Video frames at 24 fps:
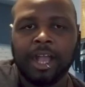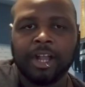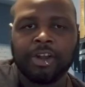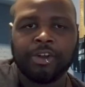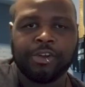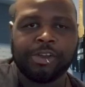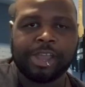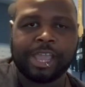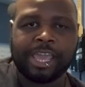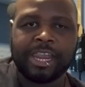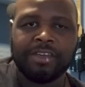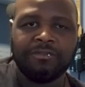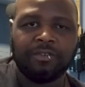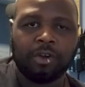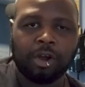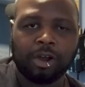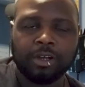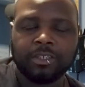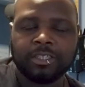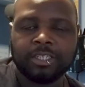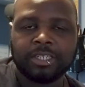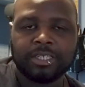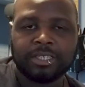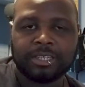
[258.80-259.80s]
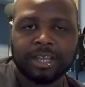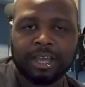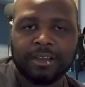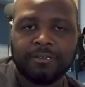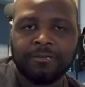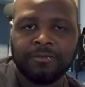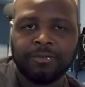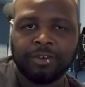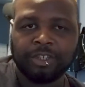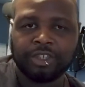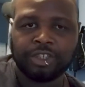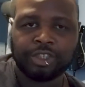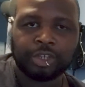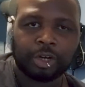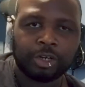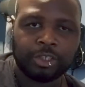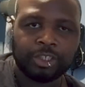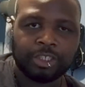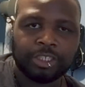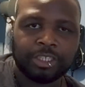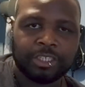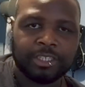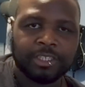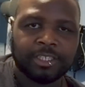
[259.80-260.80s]
creative arts stuff for
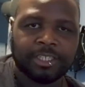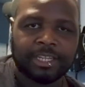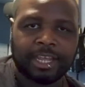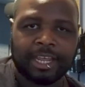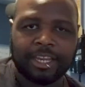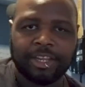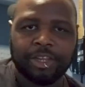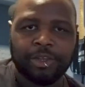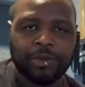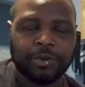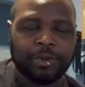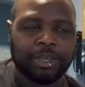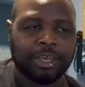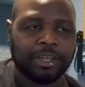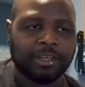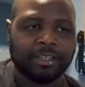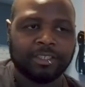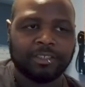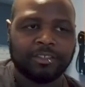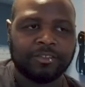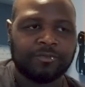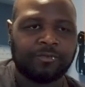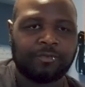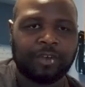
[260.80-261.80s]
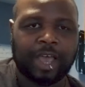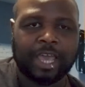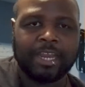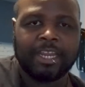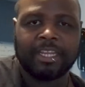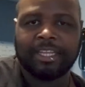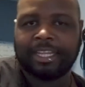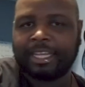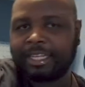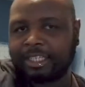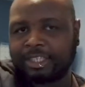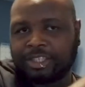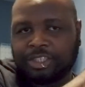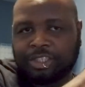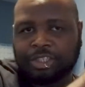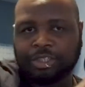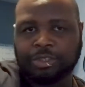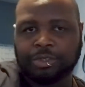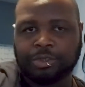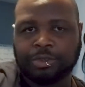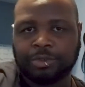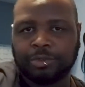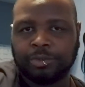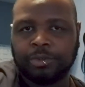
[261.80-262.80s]
churches that you can find a link
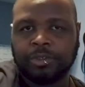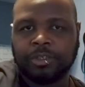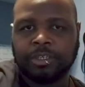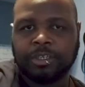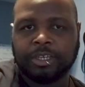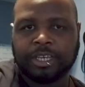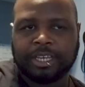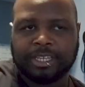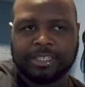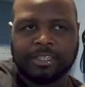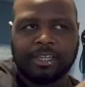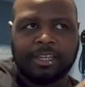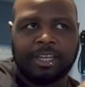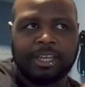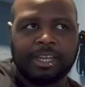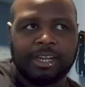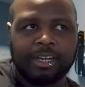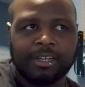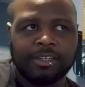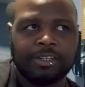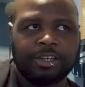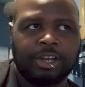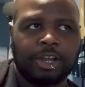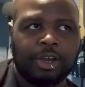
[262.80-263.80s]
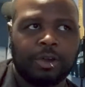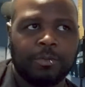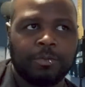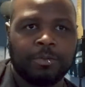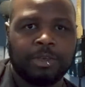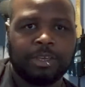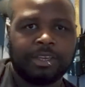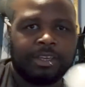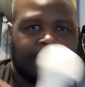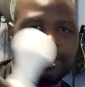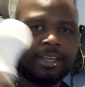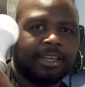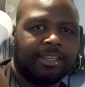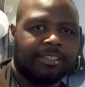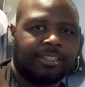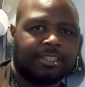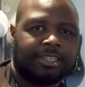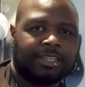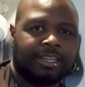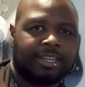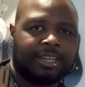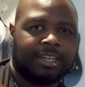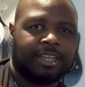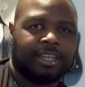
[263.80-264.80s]
to. Is it here? Nope,
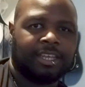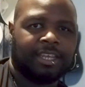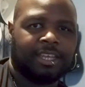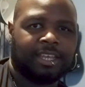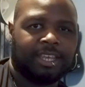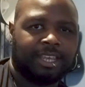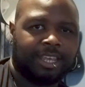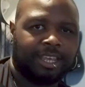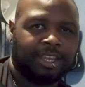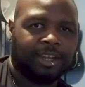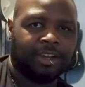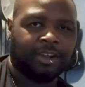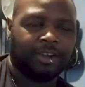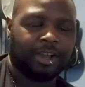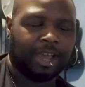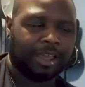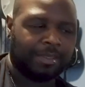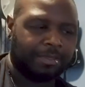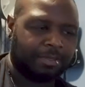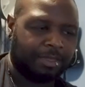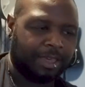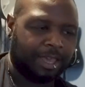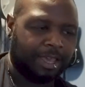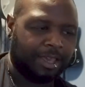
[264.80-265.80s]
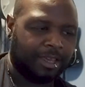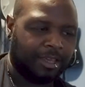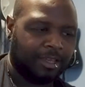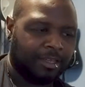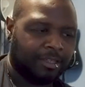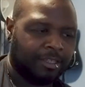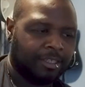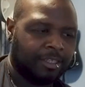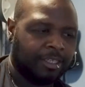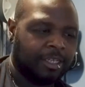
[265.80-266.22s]
it's here, I think.